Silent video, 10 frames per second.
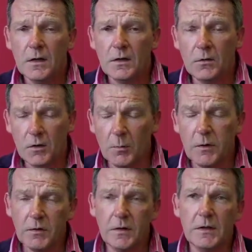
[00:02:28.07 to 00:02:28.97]
So a
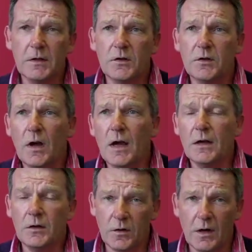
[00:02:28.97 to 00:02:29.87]
couple of things I
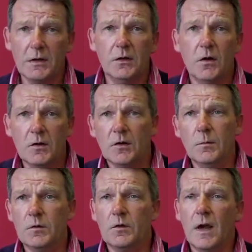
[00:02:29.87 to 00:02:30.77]
tried to go on
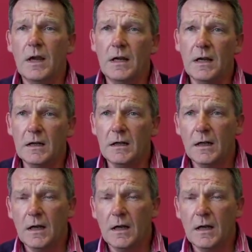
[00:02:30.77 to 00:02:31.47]
some training,